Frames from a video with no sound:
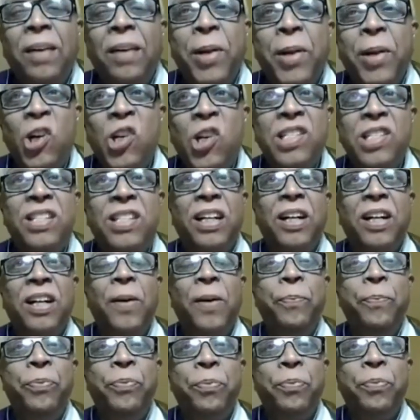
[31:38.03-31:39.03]
because
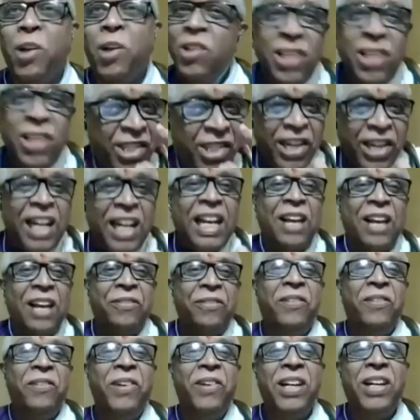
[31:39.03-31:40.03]
it's real
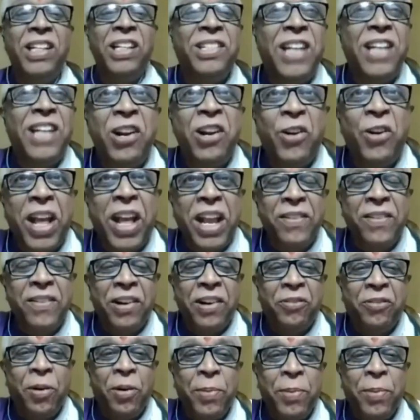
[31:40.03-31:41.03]
life event. It's day-to-day
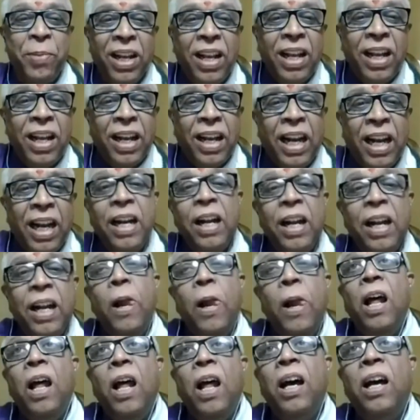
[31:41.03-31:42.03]
event for me, right?
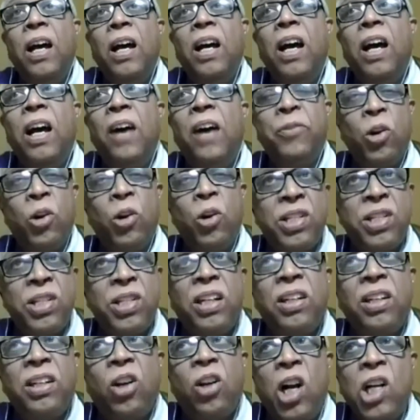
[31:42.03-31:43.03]
Of course,
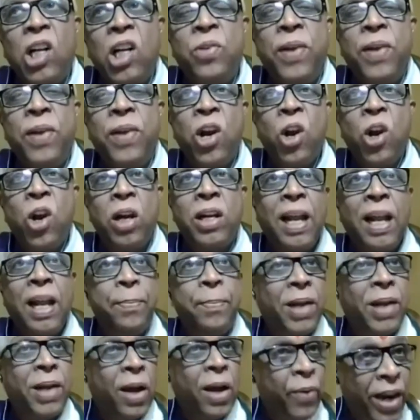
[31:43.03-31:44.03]
gods were not
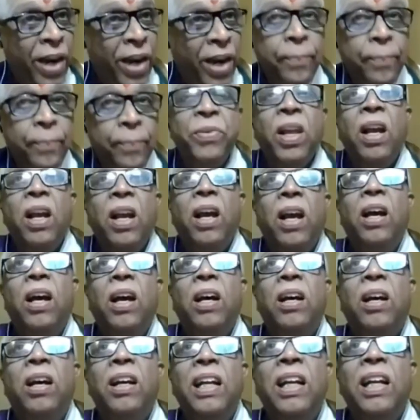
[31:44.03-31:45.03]
kept away.
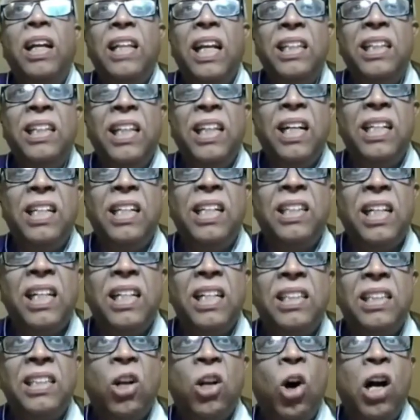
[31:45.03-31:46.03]
In the
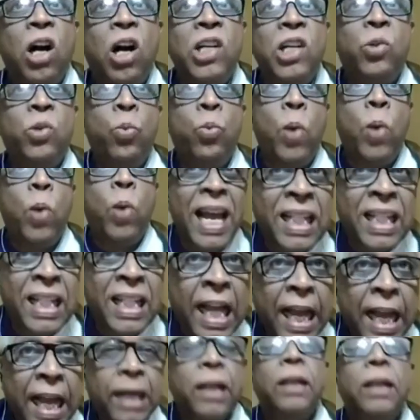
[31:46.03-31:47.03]
Ithihasas, gods were
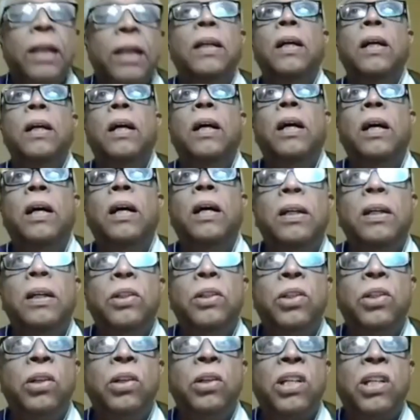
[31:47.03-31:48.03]

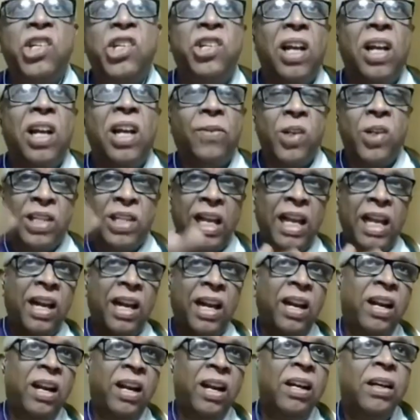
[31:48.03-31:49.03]
there. So Krishna was
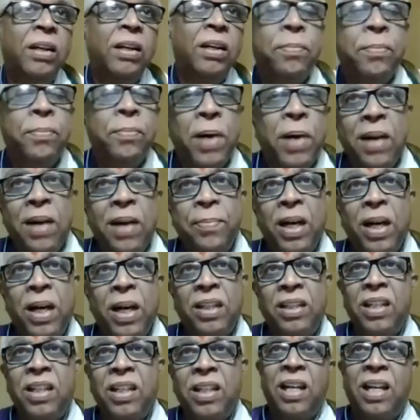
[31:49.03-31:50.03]
there in
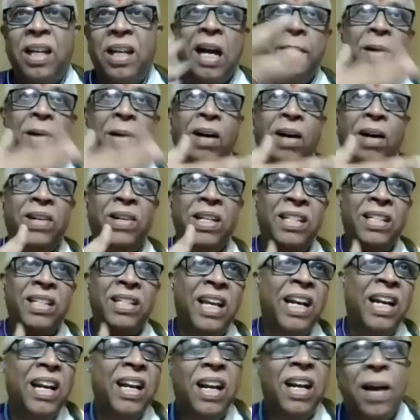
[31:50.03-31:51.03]
Mahabharata, Rama was
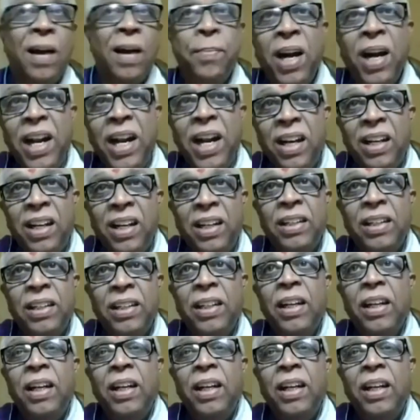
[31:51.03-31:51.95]
there in Ramayana,